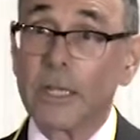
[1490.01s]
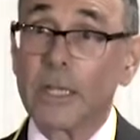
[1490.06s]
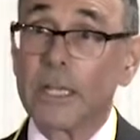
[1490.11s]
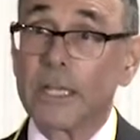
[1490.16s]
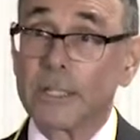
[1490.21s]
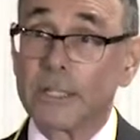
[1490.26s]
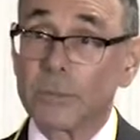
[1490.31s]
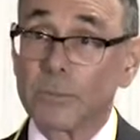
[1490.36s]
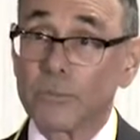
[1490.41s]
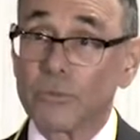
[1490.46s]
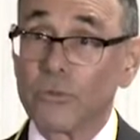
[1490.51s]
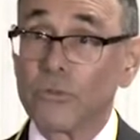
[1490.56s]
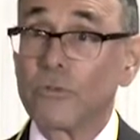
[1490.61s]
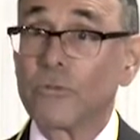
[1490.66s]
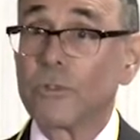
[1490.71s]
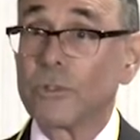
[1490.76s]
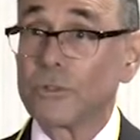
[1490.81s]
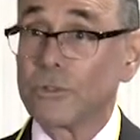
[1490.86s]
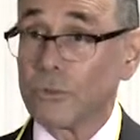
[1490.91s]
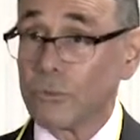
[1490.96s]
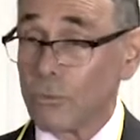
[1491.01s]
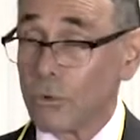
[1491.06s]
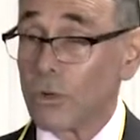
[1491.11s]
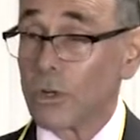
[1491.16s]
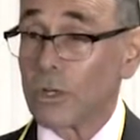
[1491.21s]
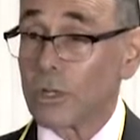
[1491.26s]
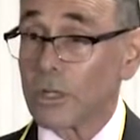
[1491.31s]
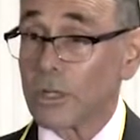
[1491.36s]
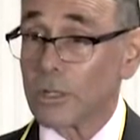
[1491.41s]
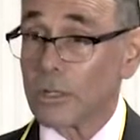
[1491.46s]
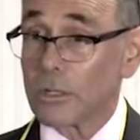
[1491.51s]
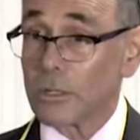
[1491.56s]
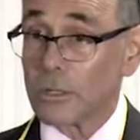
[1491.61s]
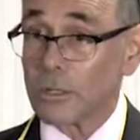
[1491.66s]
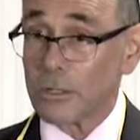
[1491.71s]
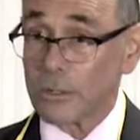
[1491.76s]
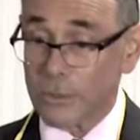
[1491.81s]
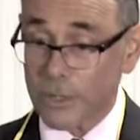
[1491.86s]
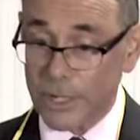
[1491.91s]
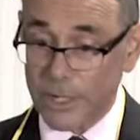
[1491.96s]
It's proven to work,
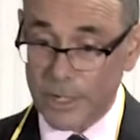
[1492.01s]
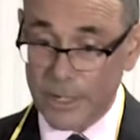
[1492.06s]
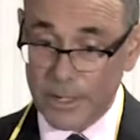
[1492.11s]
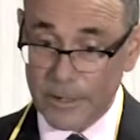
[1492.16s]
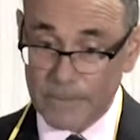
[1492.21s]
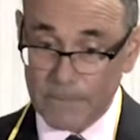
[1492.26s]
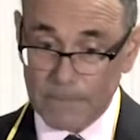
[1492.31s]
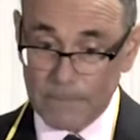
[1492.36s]
okay?